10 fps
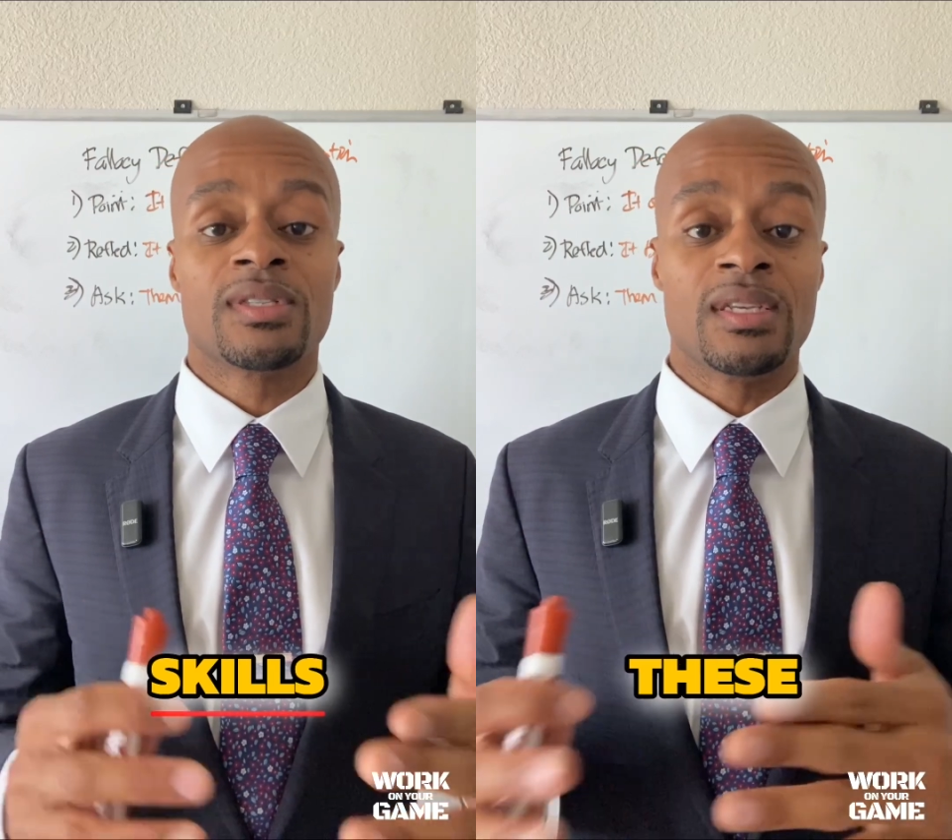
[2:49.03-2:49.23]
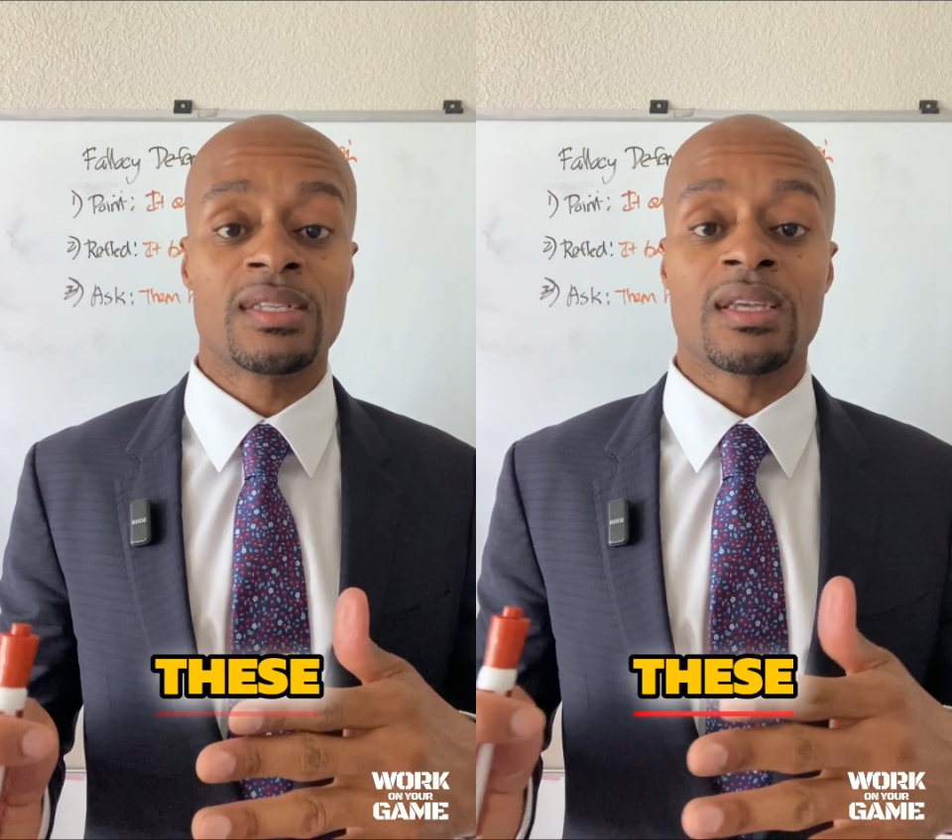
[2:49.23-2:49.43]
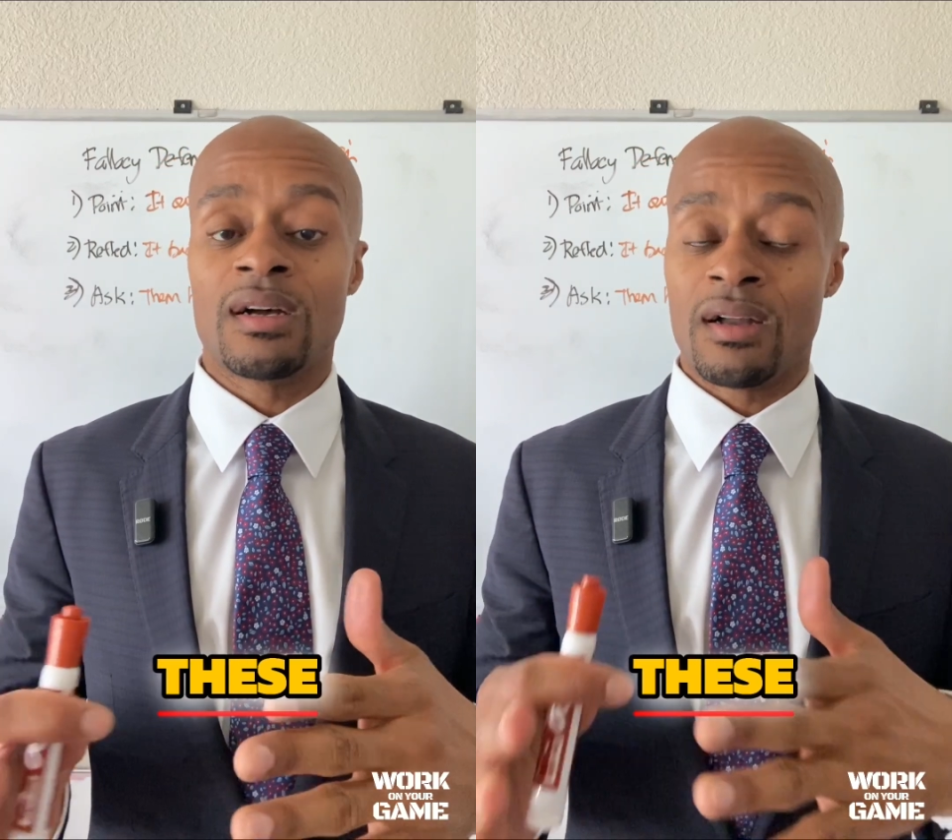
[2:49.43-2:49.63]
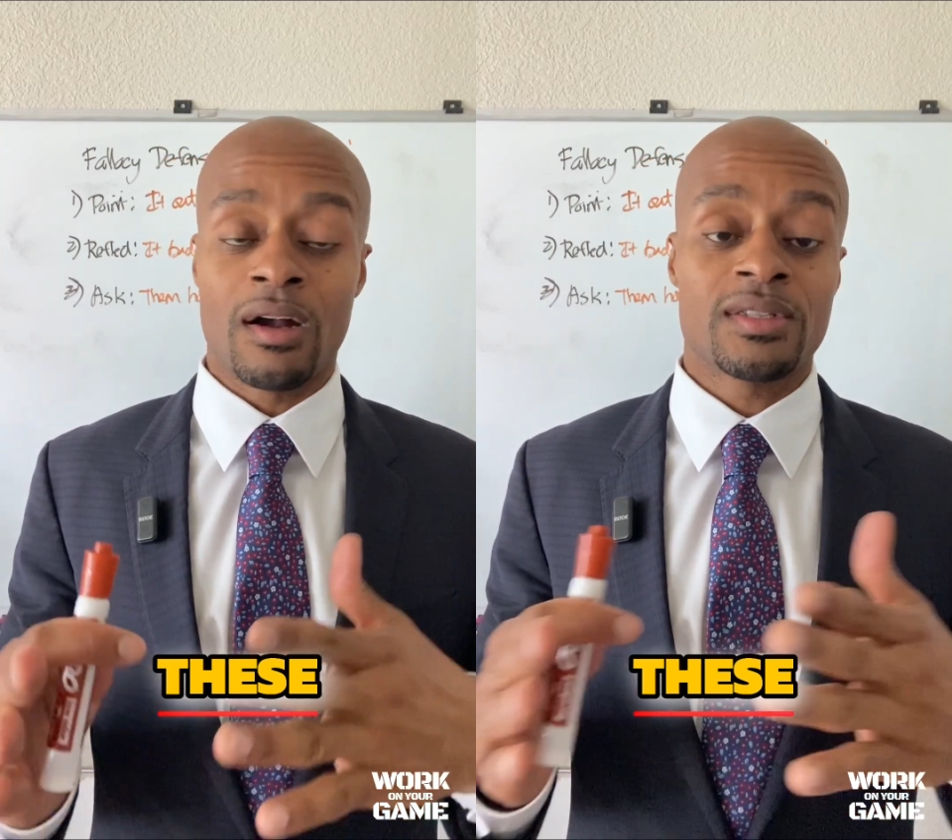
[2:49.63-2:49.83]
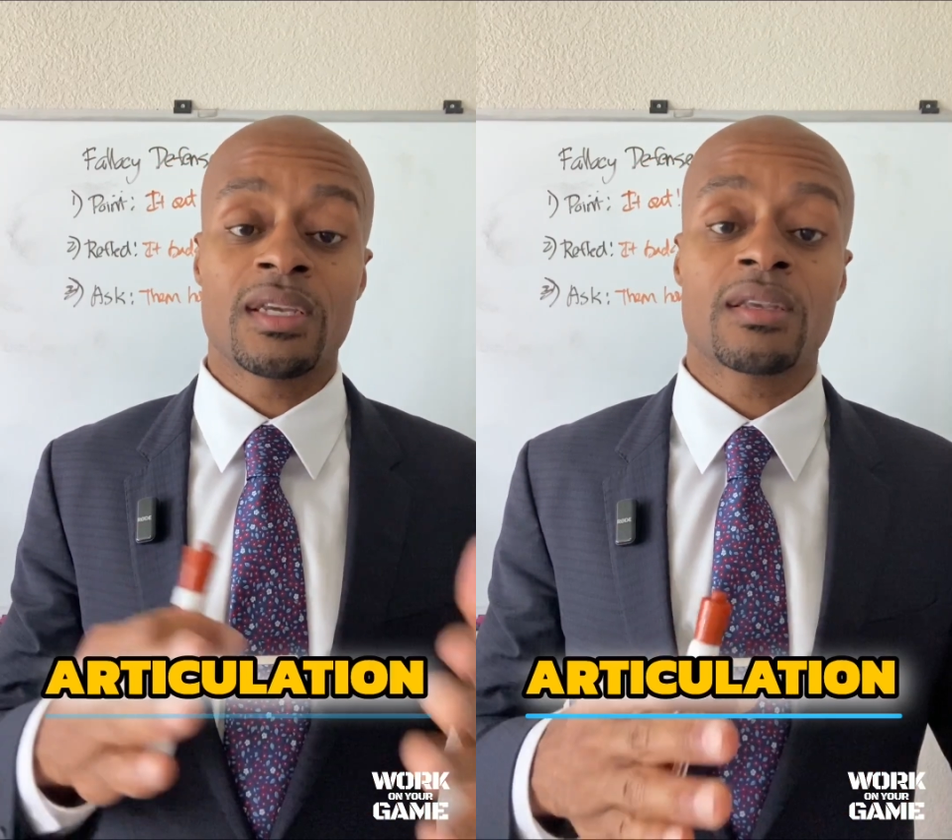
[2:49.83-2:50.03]
these
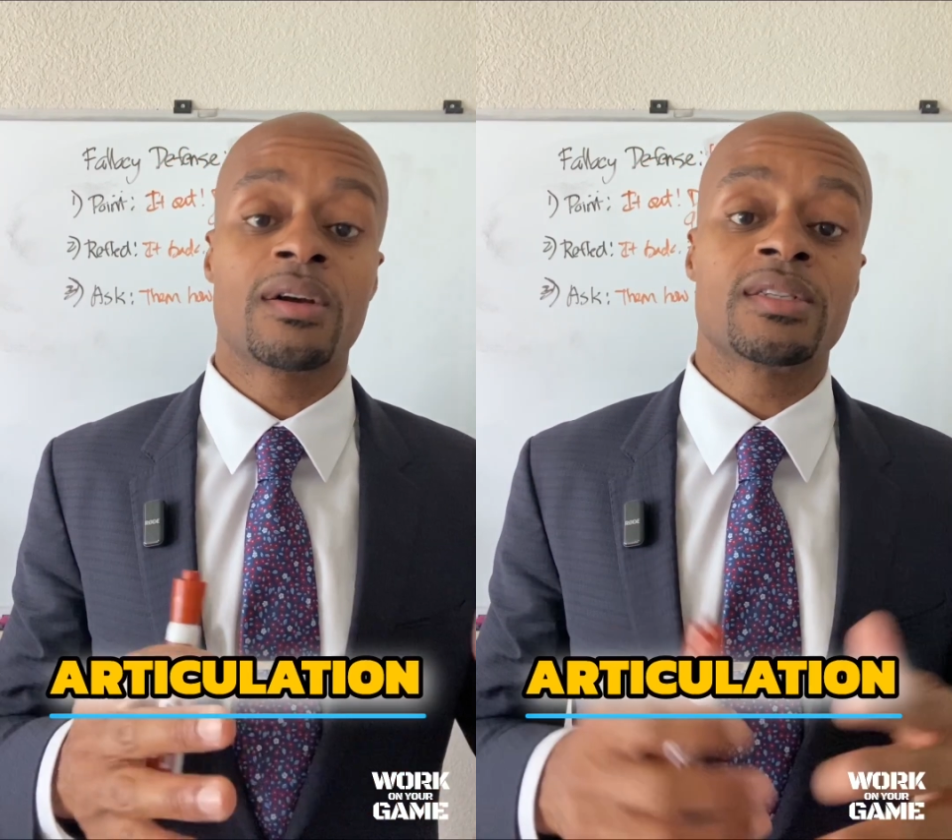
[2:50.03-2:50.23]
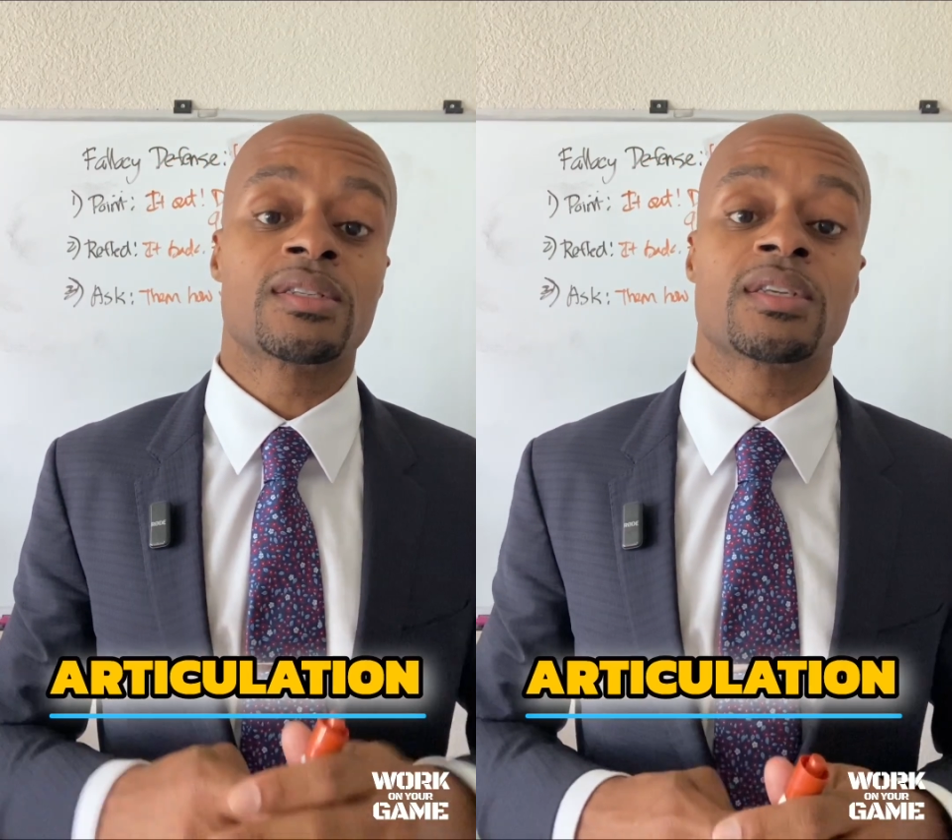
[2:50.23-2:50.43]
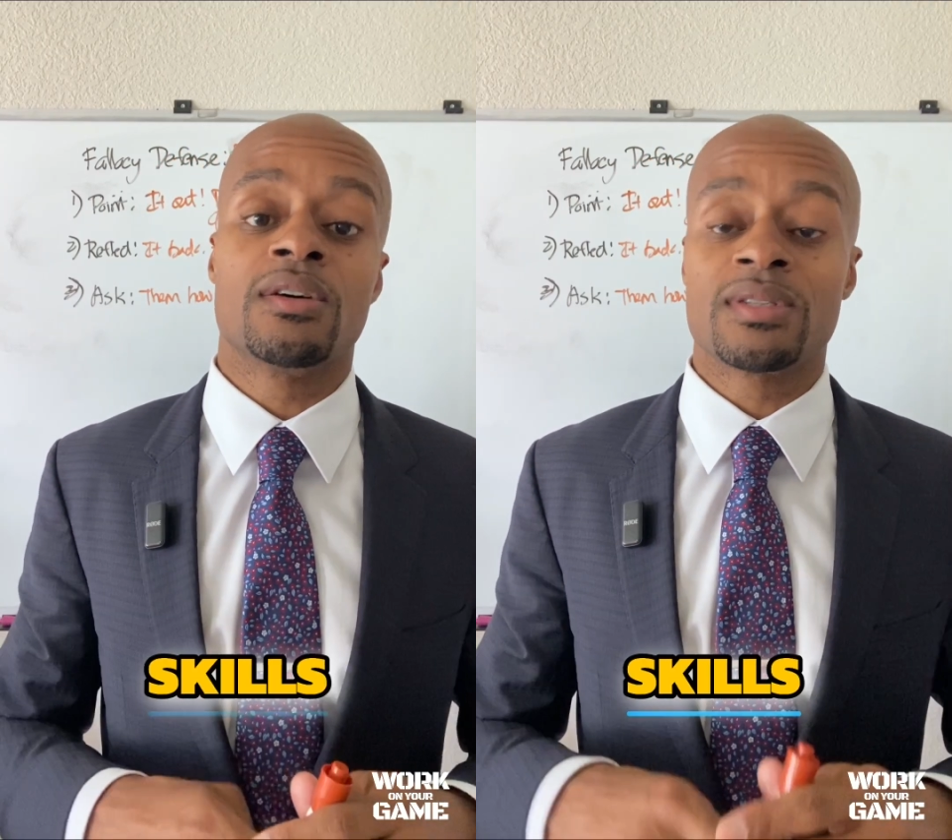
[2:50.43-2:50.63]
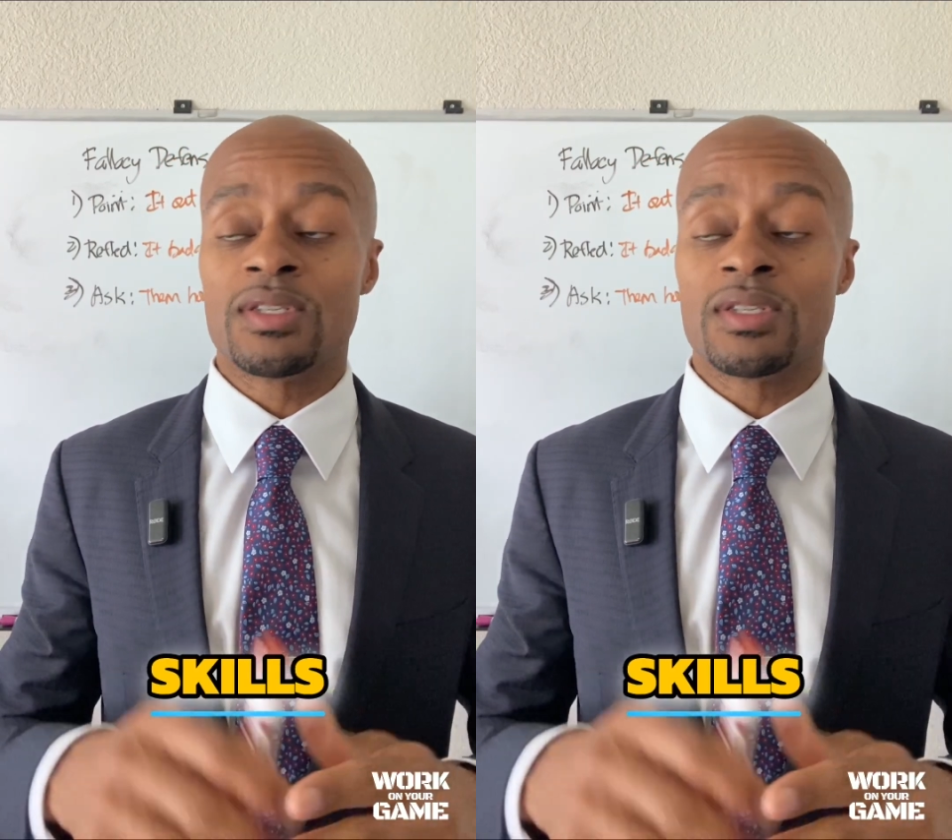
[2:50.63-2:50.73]
articulation skills,